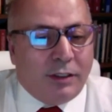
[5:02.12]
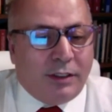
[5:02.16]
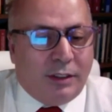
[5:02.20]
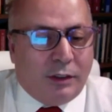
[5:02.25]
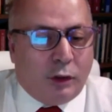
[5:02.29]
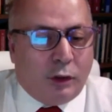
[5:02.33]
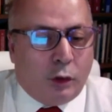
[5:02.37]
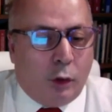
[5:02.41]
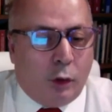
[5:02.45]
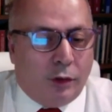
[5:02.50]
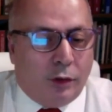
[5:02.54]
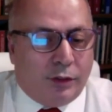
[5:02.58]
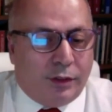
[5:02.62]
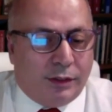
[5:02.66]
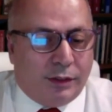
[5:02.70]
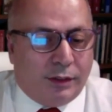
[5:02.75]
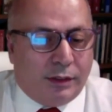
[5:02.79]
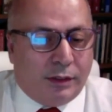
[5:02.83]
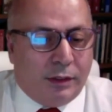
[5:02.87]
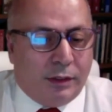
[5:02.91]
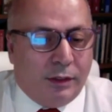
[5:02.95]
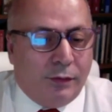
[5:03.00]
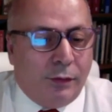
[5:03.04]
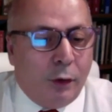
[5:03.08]
choices
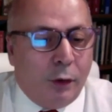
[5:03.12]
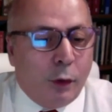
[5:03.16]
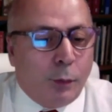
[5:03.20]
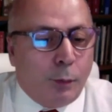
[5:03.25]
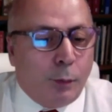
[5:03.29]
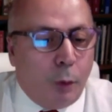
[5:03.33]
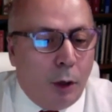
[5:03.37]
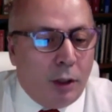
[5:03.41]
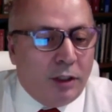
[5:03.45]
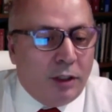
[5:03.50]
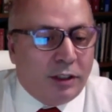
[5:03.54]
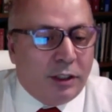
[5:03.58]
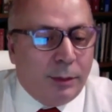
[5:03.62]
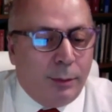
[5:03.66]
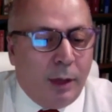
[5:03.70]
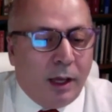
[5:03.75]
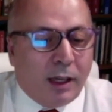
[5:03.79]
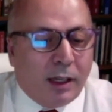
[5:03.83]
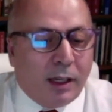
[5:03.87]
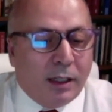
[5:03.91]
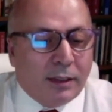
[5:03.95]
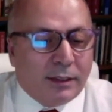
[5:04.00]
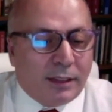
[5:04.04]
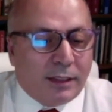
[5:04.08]
for
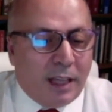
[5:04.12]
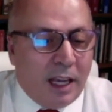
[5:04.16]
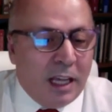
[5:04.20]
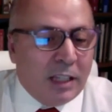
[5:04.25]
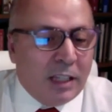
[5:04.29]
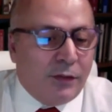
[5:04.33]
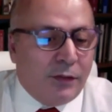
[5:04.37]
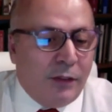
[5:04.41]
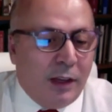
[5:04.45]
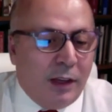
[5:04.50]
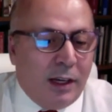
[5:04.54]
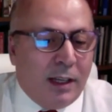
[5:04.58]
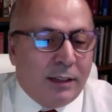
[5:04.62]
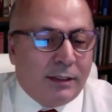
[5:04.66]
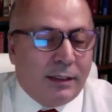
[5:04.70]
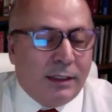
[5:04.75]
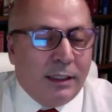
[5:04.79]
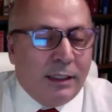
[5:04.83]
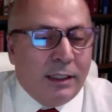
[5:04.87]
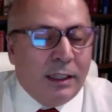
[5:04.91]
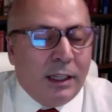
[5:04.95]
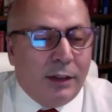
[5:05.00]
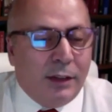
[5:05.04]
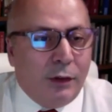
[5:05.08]
policymakers as well as
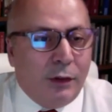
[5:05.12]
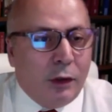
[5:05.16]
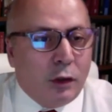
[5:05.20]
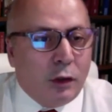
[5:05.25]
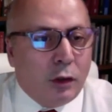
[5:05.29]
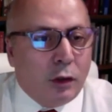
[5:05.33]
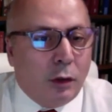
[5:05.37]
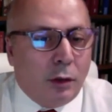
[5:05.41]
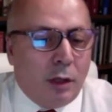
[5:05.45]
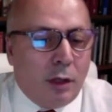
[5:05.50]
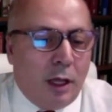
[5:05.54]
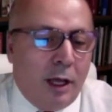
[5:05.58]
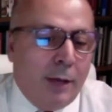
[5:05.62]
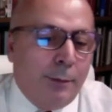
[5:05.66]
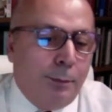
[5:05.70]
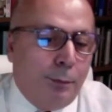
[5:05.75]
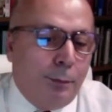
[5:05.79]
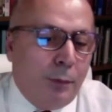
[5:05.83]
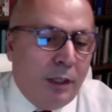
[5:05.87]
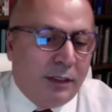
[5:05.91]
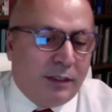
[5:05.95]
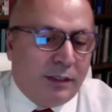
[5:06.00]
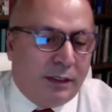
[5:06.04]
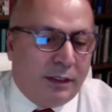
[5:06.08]
individuals and
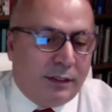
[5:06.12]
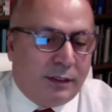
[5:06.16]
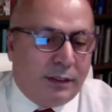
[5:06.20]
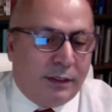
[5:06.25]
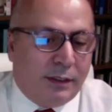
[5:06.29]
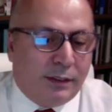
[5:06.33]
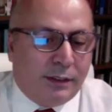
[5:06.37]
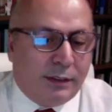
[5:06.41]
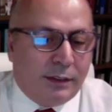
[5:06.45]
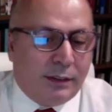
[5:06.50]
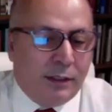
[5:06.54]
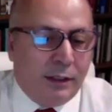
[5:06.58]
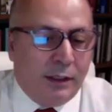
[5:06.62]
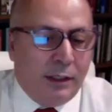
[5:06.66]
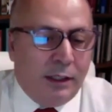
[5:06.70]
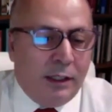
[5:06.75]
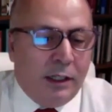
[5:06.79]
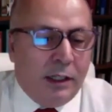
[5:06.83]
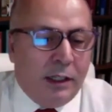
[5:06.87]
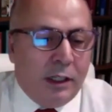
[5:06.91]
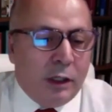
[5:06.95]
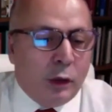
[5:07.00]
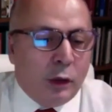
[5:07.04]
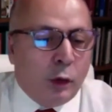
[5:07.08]
businesses.
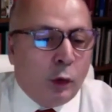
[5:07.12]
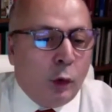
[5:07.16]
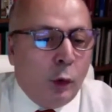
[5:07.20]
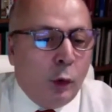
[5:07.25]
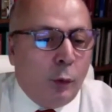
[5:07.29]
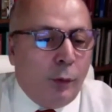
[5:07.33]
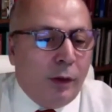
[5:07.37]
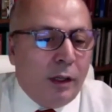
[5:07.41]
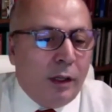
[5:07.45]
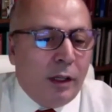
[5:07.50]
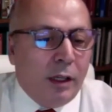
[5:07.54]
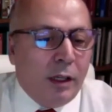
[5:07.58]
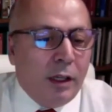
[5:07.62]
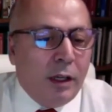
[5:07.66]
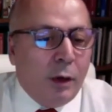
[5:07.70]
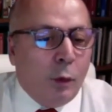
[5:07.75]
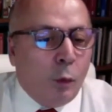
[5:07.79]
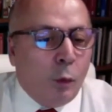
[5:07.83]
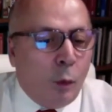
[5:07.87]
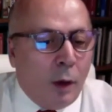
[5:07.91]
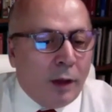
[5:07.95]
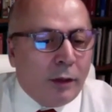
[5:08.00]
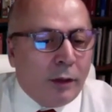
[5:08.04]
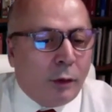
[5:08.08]
Do we
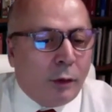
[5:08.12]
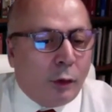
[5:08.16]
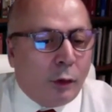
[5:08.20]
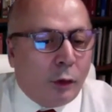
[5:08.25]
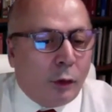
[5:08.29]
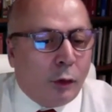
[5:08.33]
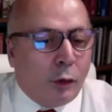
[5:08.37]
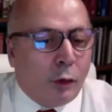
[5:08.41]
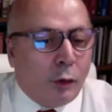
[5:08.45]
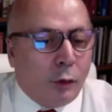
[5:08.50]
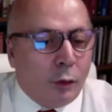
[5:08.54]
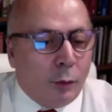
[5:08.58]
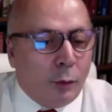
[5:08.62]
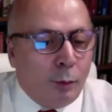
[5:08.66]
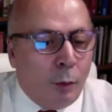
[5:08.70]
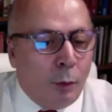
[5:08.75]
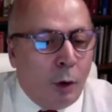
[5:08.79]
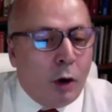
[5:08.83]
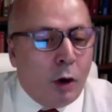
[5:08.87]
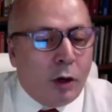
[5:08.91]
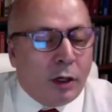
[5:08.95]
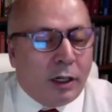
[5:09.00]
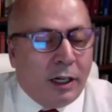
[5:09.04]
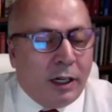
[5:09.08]
want
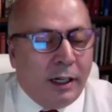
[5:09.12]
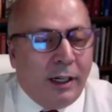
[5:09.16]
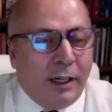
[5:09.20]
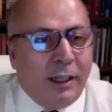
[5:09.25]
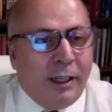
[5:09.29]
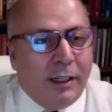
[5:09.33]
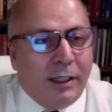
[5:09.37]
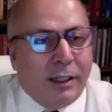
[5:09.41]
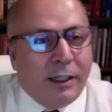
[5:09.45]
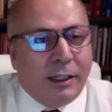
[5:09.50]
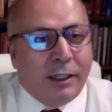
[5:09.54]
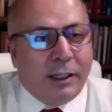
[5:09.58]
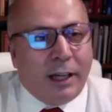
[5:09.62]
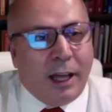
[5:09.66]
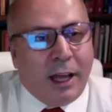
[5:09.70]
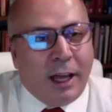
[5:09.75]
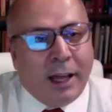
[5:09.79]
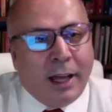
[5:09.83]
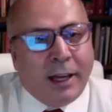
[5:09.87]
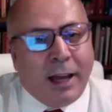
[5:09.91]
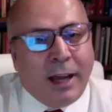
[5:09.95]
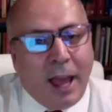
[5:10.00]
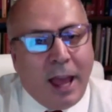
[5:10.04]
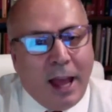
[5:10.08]
more greener
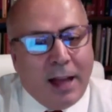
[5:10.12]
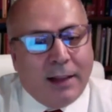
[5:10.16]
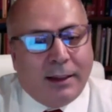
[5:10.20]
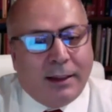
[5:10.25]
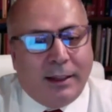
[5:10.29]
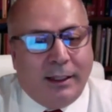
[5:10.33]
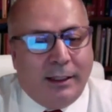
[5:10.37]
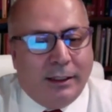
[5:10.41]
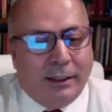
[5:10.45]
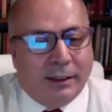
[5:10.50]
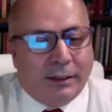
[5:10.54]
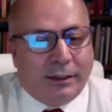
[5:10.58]
and healthier